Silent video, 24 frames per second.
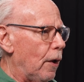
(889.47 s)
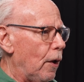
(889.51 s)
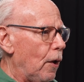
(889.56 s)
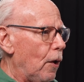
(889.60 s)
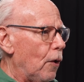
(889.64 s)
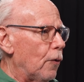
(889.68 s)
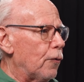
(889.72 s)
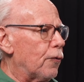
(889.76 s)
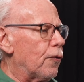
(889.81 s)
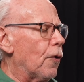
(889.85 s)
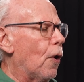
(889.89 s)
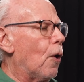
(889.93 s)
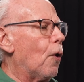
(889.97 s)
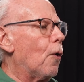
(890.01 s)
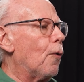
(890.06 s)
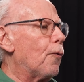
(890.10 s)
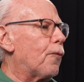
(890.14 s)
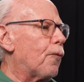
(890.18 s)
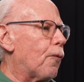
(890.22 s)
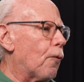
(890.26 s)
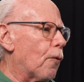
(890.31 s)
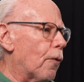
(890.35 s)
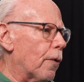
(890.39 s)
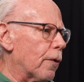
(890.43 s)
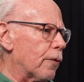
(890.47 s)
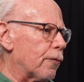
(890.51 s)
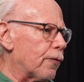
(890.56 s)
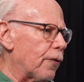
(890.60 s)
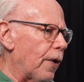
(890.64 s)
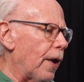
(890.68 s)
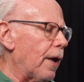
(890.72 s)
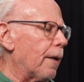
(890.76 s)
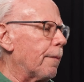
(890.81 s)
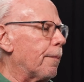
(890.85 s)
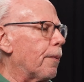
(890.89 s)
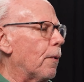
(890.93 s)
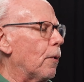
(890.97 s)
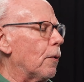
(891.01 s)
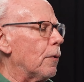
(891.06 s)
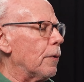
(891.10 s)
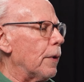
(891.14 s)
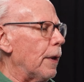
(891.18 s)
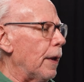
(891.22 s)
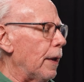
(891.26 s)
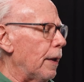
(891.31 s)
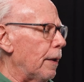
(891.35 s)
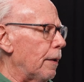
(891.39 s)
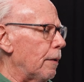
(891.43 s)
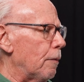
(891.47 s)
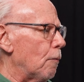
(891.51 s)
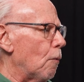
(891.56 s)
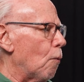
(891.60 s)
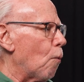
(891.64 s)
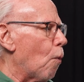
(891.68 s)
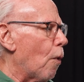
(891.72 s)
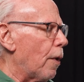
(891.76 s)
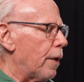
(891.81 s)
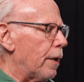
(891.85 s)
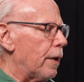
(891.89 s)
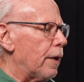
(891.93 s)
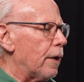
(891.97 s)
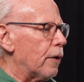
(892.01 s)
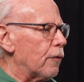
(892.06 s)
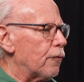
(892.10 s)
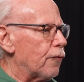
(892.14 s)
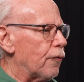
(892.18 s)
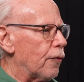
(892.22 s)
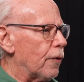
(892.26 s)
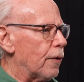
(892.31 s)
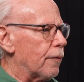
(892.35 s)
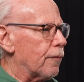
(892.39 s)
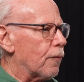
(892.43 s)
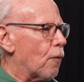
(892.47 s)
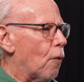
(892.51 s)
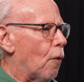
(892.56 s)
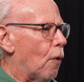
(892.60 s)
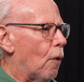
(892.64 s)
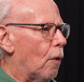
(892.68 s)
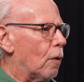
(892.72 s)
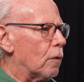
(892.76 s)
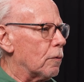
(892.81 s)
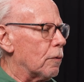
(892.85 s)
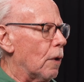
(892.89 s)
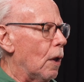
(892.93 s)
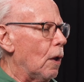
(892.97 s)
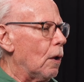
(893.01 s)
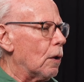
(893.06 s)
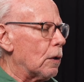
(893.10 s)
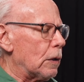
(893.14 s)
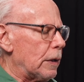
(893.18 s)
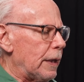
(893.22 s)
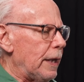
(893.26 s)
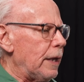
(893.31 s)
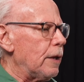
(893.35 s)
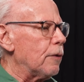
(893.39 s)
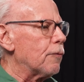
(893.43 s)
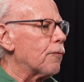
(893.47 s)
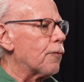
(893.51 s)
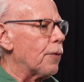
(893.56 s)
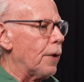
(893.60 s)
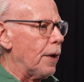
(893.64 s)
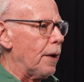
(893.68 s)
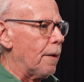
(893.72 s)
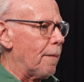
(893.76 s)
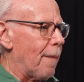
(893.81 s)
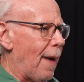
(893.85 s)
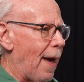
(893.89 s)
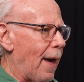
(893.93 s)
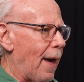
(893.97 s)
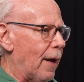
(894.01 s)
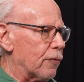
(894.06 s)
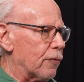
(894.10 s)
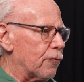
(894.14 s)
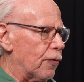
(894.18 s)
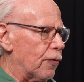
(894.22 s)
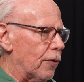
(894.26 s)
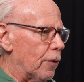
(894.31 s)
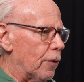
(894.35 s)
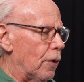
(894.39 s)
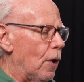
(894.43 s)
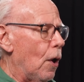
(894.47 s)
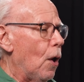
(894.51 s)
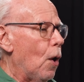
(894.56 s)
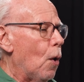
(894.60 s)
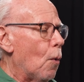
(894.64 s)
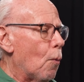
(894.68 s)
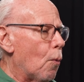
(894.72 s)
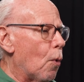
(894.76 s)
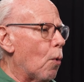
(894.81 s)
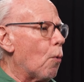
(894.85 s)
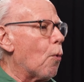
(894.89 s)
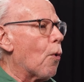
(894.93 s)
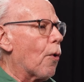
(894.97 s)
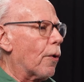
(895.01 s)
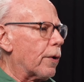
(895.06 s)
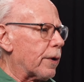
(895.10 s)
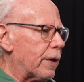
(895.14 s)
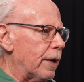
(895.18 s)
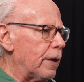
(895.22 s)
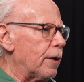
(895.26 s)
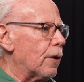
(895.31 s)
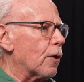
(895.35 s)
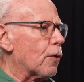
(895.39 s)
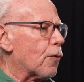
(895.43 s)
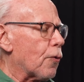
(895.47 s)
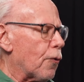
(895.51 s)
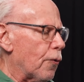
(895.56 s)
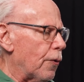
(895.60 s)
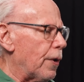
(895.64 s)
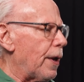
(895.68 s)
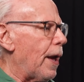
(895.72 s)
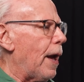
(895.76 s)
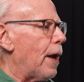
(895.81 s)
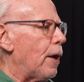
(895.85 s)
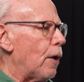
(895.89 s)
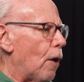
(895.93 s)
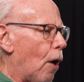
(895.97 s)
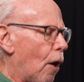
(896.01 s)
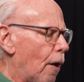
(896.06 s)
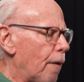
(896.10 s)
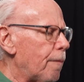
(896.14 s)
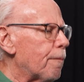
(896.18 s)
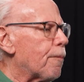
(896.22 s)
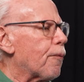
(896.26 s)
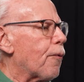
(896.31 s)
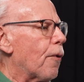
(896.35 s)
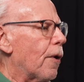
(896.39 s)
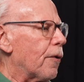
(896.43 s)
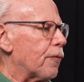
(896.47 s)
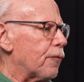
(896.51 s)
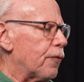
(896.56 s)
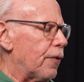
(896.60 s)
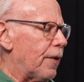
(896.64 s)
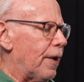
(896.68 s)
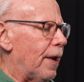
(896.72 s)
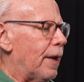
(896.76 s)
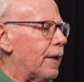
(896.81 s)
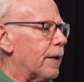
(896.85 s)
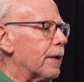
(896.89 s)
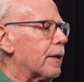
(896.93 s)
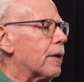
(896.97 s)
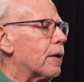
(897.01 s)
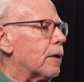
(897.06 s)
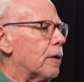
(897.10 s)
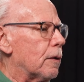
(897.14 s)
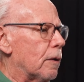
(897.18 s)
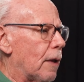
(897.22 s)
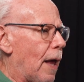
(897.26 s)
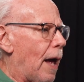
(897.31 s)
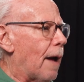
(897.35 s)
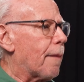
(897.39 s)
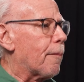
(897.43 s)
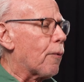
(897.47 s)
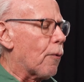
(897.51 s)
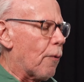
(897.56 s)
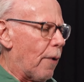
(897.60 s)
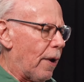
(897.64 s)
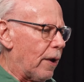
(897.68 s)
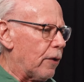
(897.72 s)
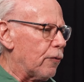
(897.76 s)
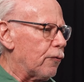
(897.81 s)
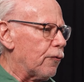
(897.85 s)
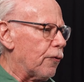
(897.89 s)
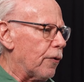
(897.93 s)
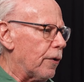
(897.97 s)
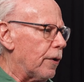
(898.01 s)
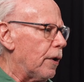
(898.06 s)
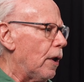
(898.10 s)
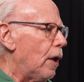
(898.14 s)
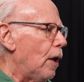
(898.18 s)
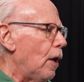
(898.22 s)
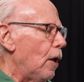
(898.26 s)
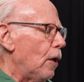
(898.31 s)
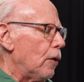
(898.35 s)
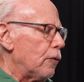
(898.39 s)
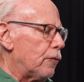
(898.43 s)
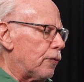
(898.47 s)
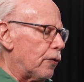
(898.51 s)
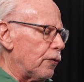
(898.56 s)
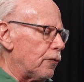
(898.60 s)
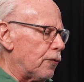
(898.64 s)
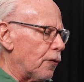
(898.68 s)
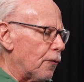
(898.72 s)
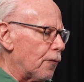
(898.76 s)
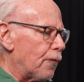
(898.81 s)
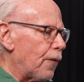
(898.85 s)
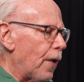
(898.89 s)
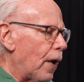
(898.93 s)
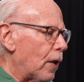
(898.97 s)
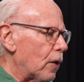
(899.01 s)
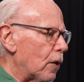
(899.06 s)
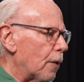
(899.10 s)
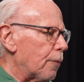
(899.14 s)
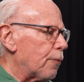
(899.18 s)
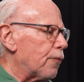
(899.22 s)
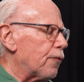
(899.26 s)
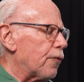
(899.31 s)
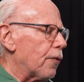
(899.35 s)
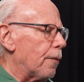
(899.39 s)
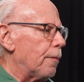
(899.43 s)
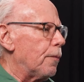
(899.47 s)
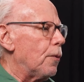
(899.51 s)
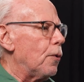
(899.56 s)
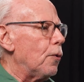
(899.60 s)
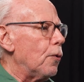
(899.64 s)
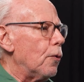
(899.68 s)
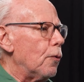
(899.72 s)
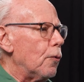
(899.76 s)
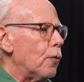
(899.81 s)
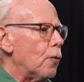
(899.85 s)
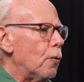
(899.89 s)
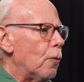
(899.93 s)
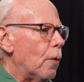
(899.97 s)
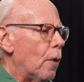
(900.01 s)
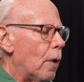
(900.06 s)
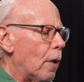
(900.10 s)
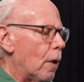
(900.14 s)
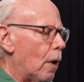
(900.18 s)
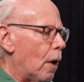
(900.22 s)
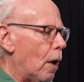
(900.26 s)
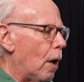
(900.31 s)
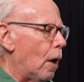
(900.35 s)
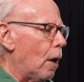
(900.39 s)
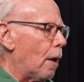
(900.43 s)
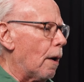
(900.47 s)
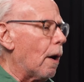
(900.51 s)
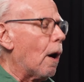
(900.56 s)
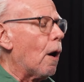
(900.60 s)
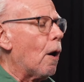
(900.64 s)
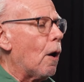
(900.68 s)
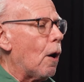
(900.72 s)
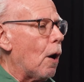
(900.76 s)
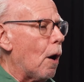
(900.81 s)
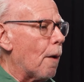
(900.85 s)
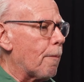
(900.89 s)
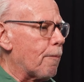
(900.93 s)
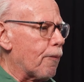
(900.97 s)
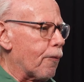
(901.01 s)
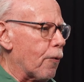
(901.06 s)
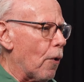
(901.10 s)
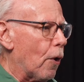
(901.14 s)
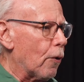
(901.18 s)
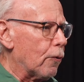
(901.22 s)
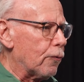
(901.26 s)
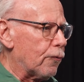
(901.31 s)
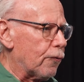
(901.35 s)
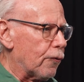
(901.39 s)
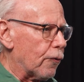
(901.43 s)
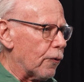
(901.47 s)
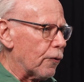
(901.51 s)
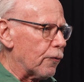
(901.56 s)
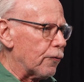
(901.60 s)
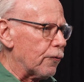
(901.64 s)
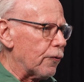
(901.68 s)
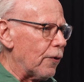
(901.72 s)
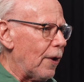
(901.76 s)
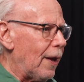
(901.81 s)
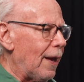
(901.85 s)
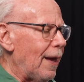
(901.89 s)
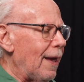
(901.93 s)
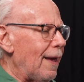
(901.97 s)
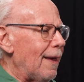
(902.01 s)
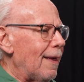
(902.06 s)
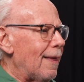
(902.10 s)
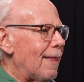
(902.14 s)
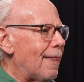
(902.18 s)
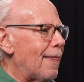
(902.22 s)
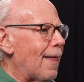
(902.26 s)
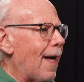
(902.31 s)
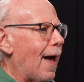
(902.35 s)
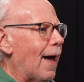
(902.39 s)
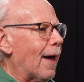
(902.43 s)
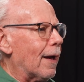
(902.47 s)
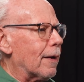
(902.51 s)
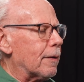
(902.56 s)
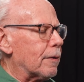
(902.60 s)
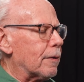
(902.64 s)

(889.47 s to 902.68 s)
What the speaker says: So, for example, in one initiative called Lean Reimagined, we're working to create unprecedented collaboration to develop some new approaches that